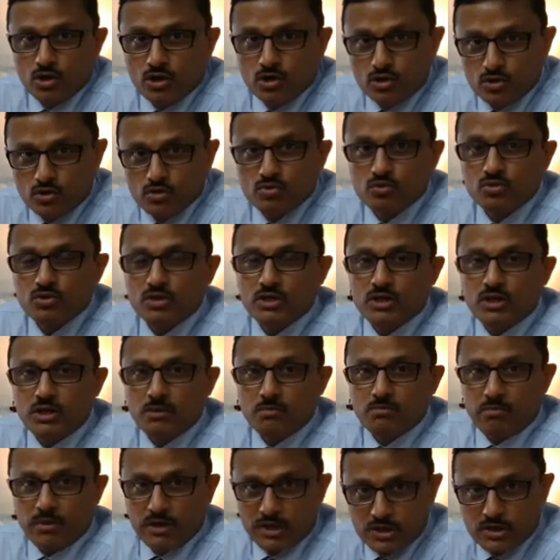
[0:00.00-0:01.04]
to the
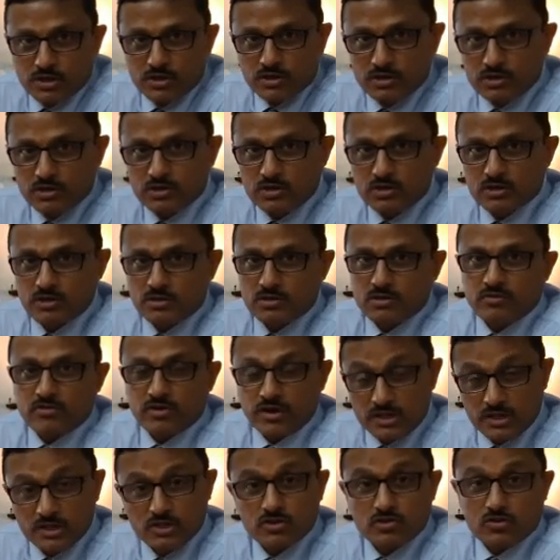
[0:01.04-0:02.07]
patient's
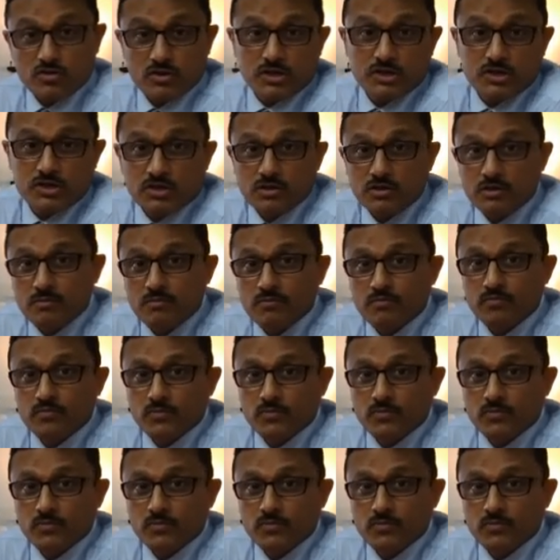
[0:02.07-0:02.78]
registration,